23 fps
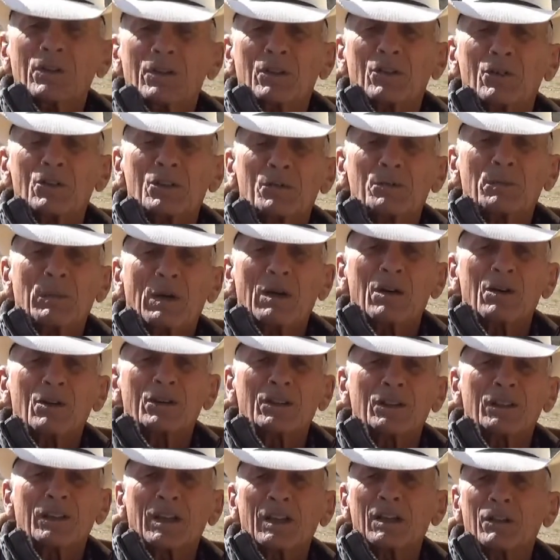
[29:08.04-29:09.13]
horsepower.
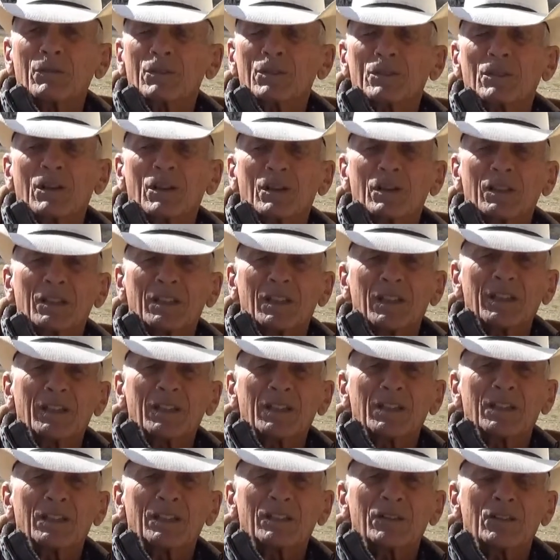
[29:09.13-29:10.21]
Today we're talking
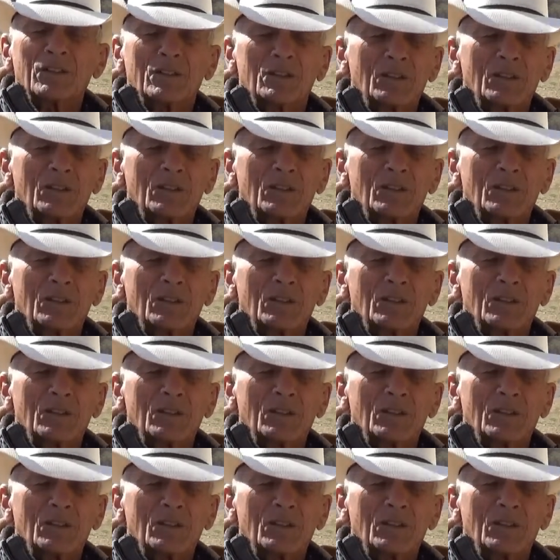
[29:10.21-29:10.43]
80, 100, or